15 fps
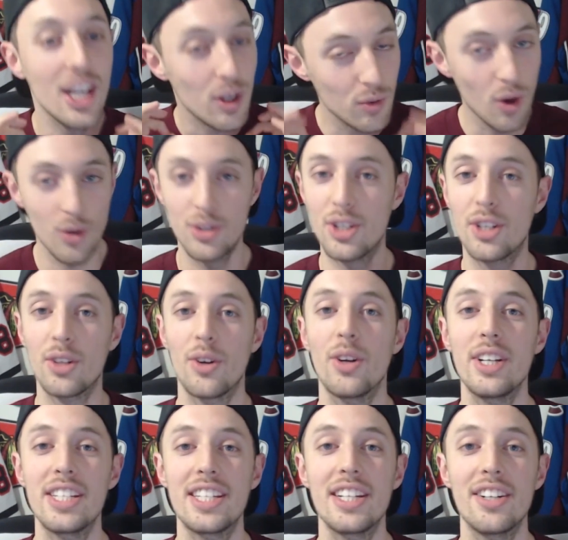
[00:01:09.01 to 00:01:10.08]
Road to Glory
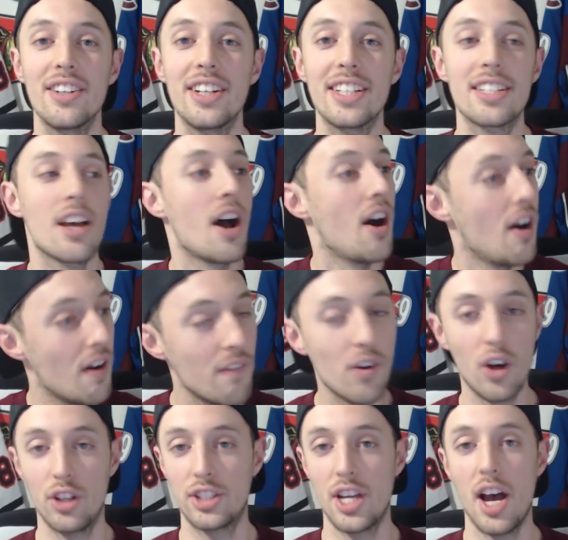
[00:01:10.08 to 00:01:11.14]
series of
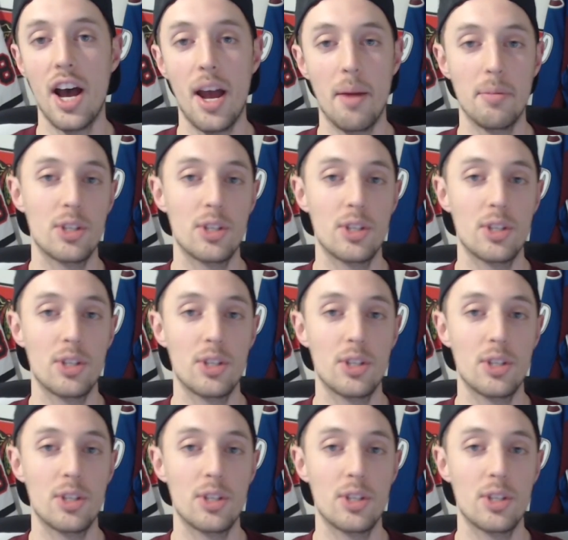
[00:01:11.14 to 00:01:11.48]
all time.